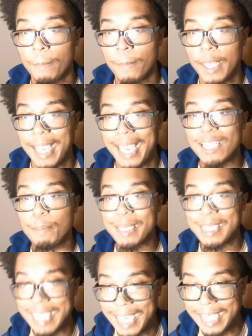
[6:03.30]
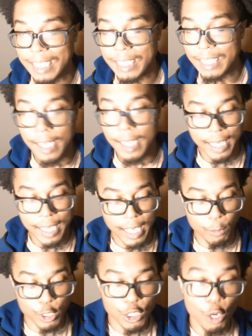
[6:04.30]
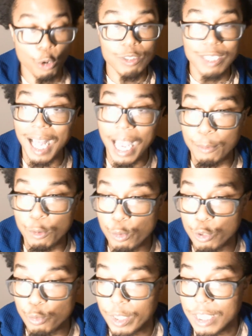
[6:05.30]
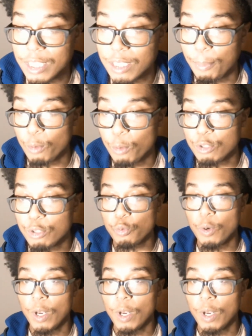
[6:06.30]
in the beginning, it was Showtime who was really supposed to